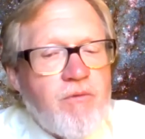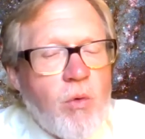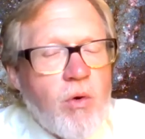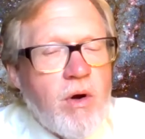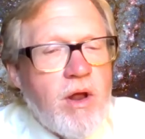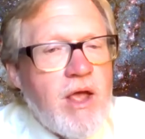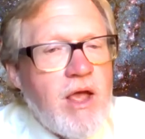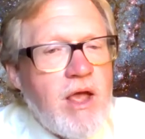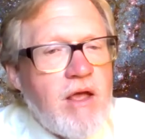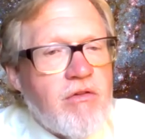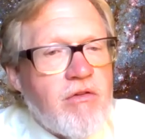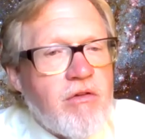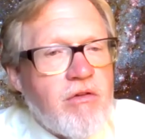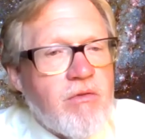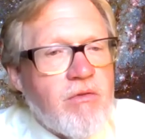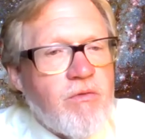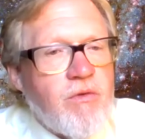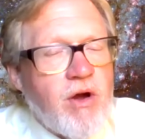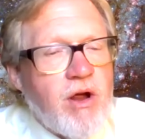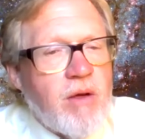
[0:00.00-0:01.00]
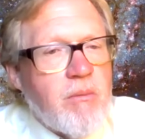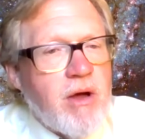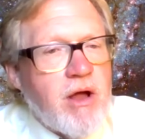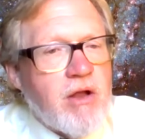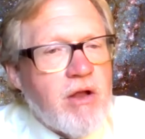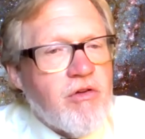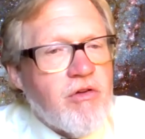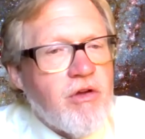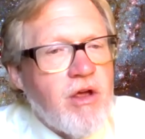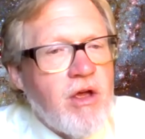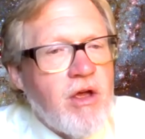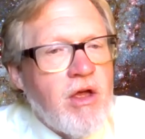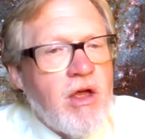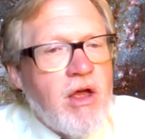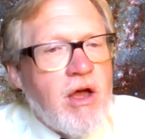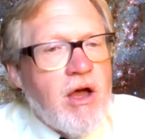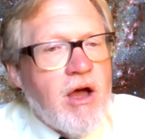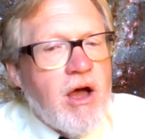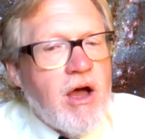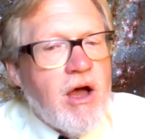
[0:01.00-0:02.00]
Fort Hays is very much
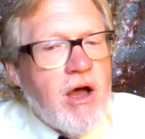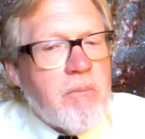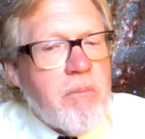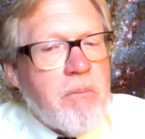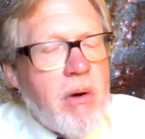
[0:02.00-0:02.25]
uh,